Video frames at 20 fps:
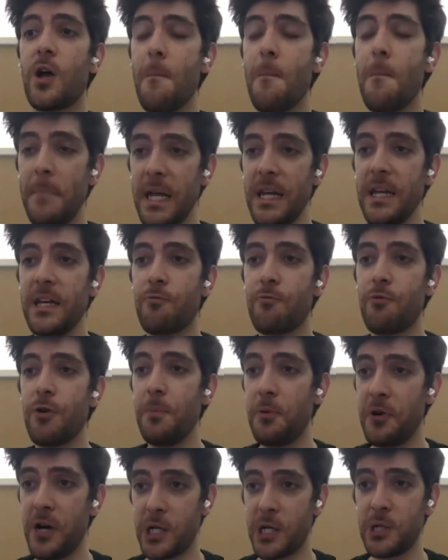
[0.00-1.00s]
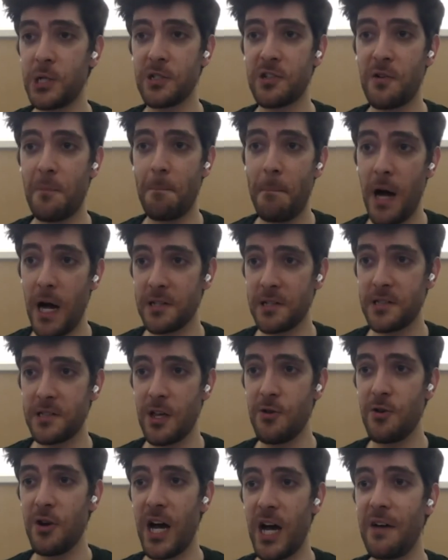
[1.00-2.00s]
for committing reproductions
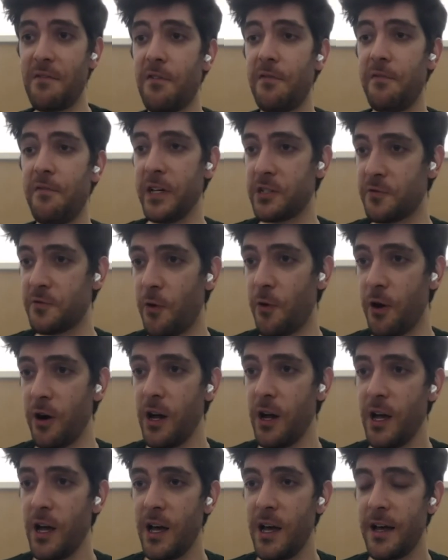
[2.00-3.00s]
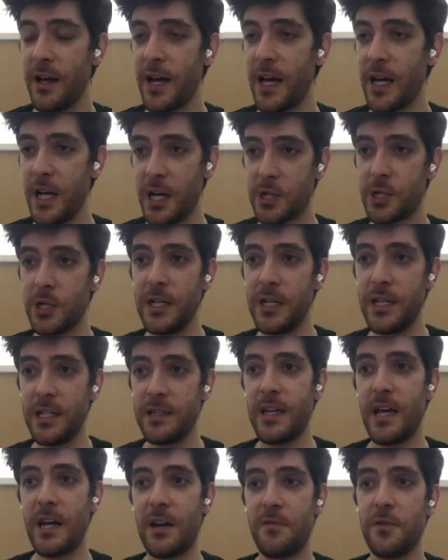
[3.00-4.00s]
of bugs that you don't have a fix for.
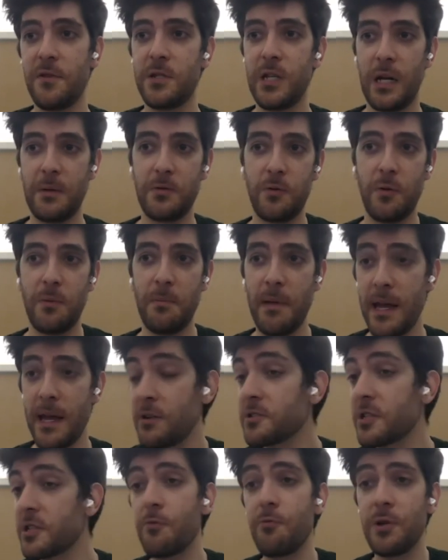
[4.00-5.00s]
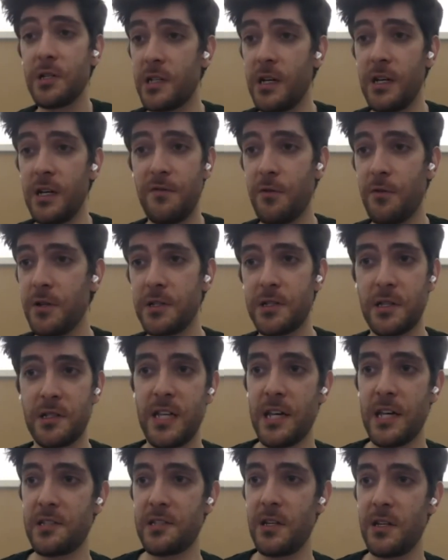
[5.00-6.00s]
I actually did that a few times with Metals, and
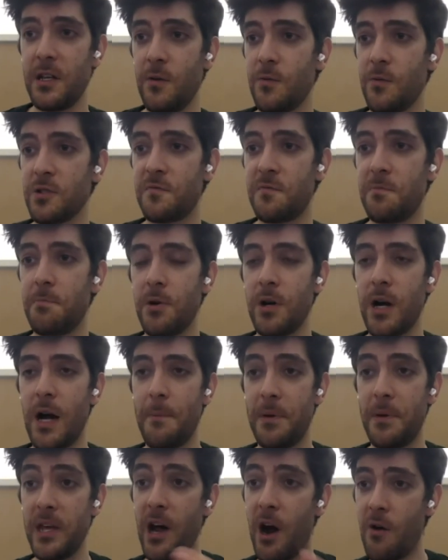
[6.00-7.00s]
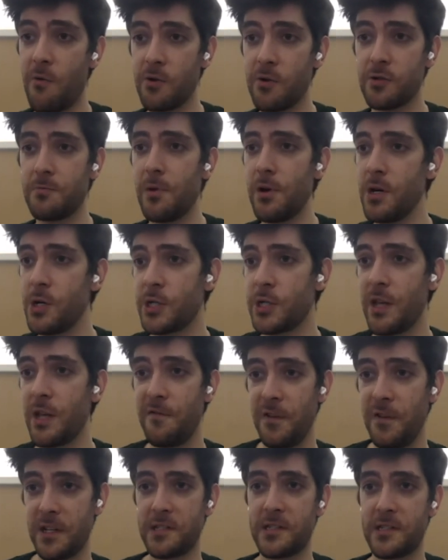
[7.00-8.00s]
recently, for instance, yesterday was a PR was
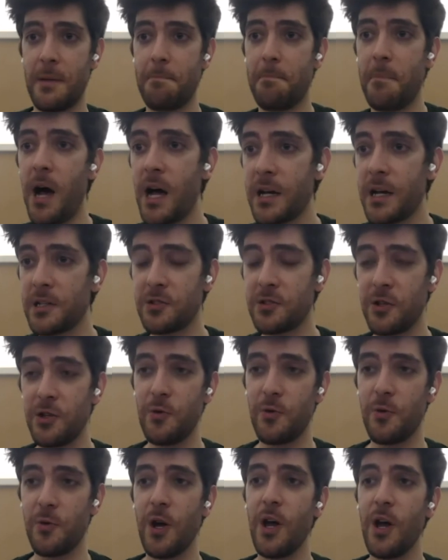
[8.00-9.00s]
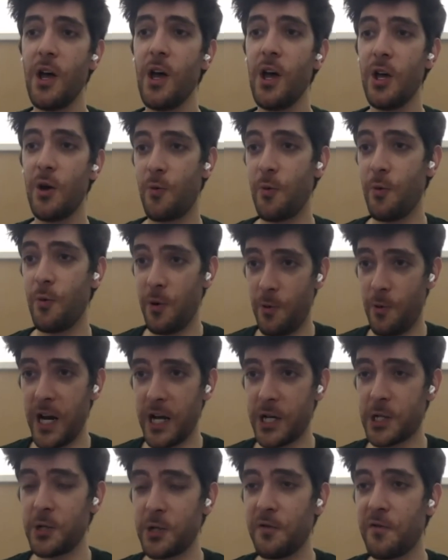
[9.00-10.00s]
merged that fixed the bug. So you
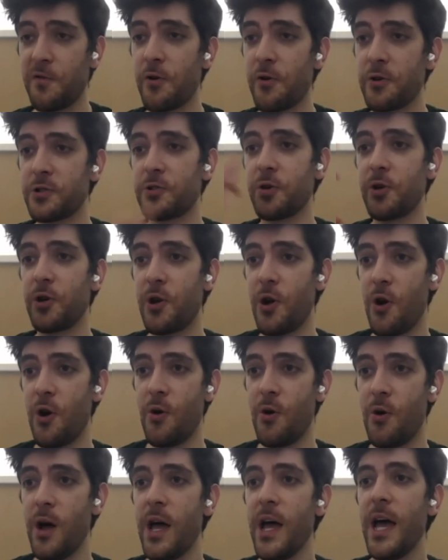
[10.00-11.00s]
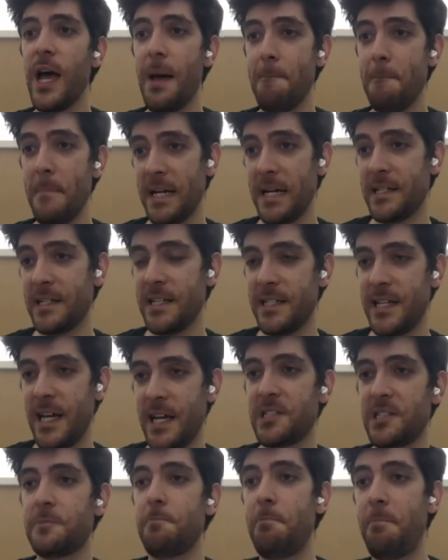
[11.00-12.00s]
were actually forced to go and
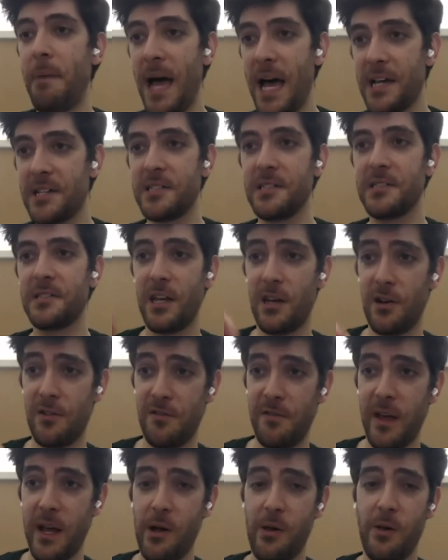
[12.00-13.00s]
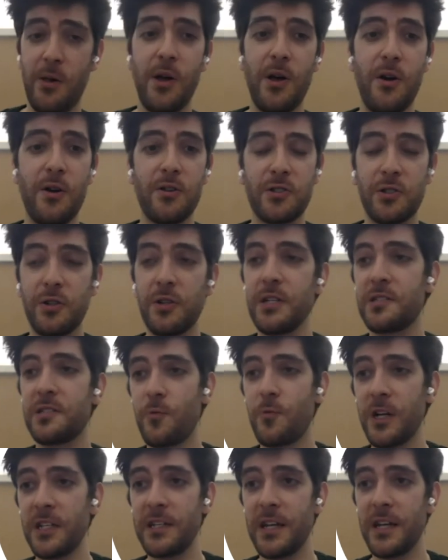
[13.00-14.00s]
make the test pass instead of fail.
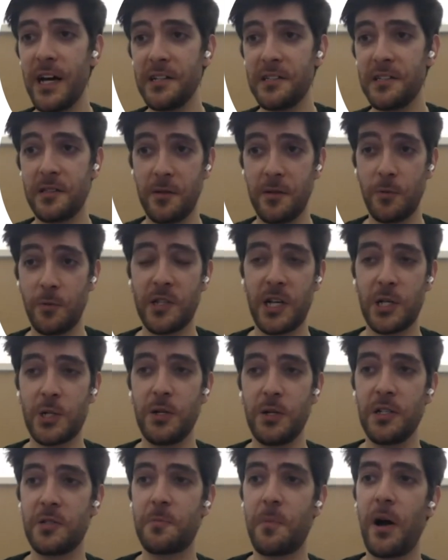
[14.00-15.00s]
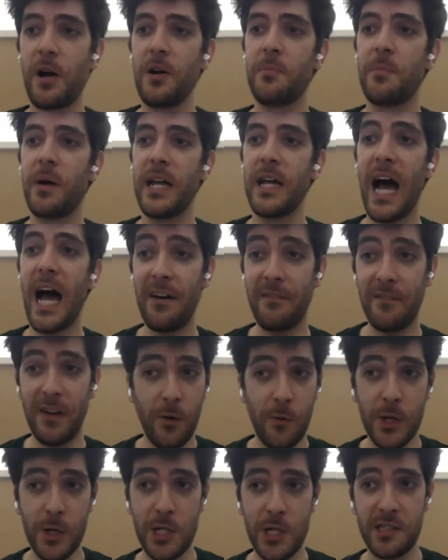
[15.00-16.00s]
So it's quite nice. It was actually inspired
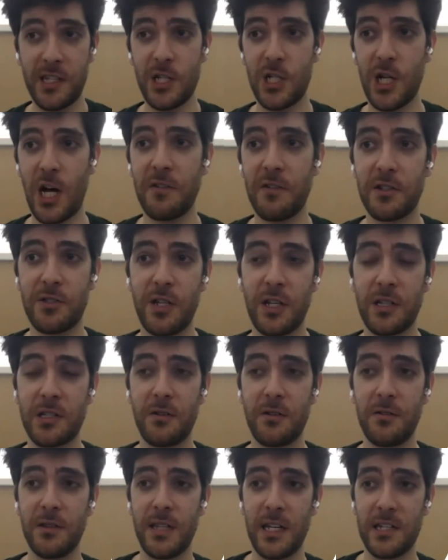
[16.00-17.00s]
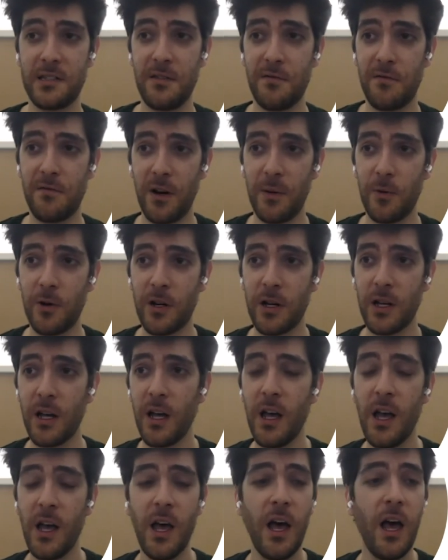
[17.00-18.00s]
by Ava, which is a Java testing
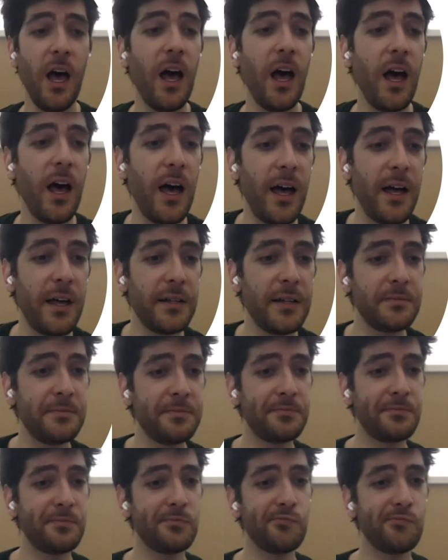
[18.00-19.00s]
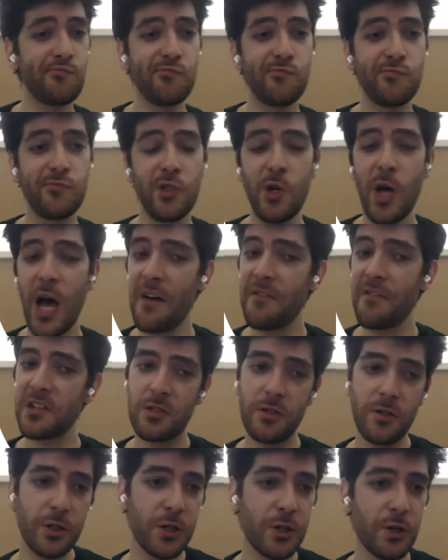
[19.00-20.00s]
framework. And
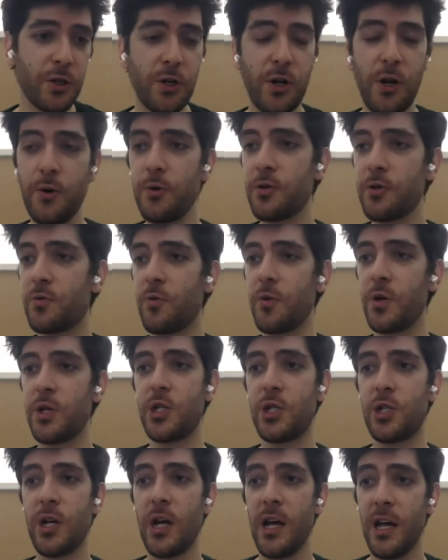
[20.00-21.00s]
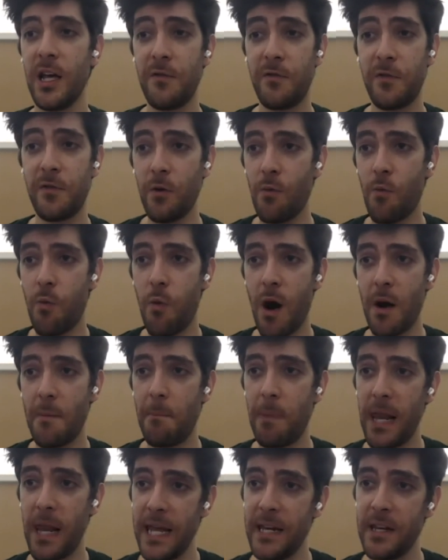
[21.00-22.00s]
you have assertion clues, which if
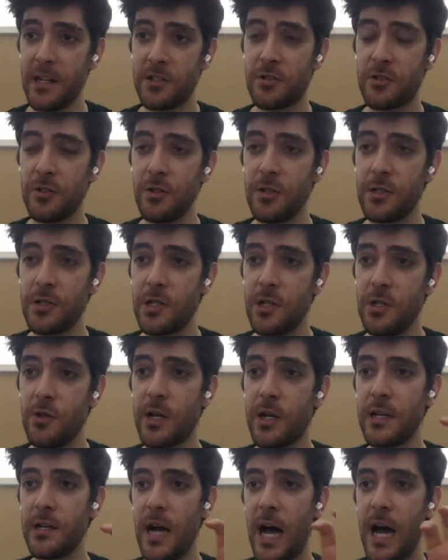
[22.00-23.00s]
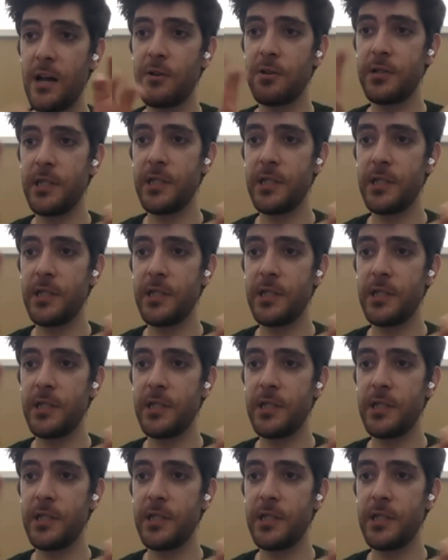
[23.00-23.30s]
you run plain asserts, you